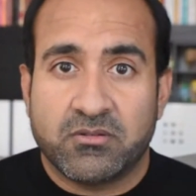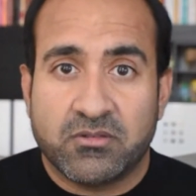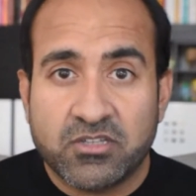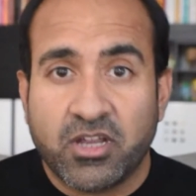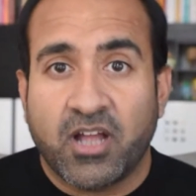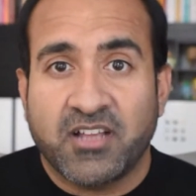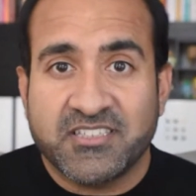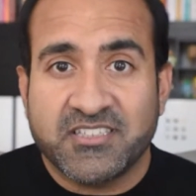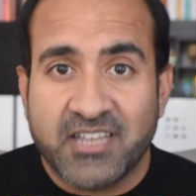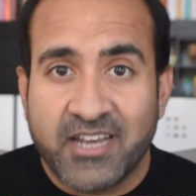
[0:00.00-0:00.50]

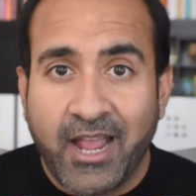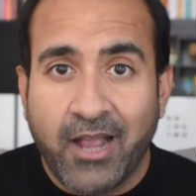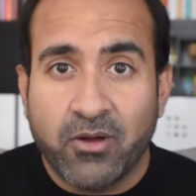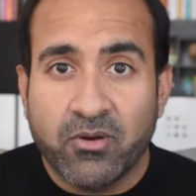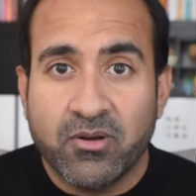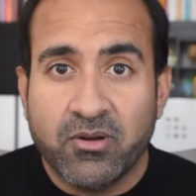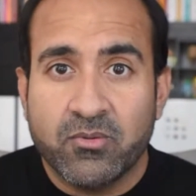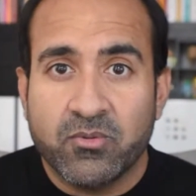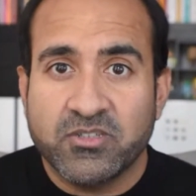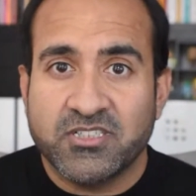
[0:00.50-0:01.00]
toss it
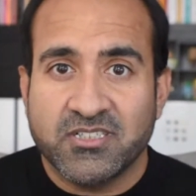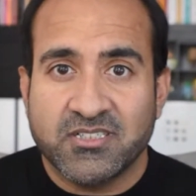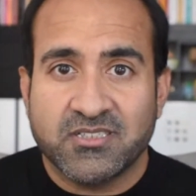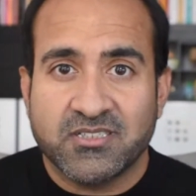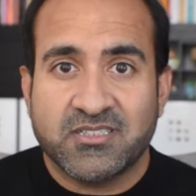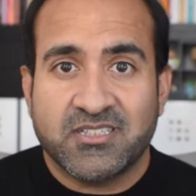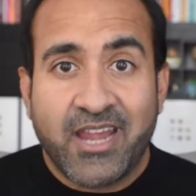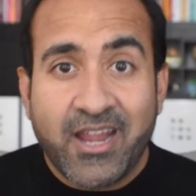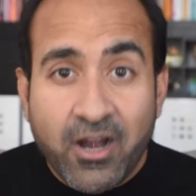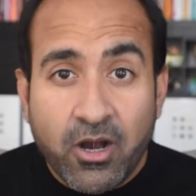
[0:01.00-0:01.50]
out, which
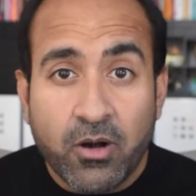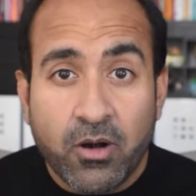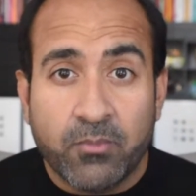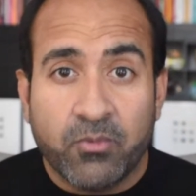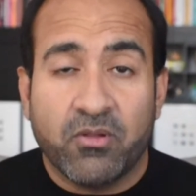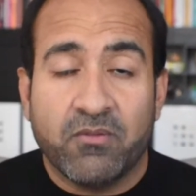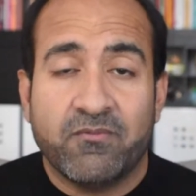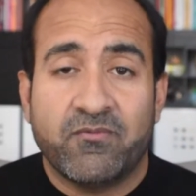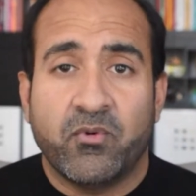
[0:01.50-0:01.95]
is terrible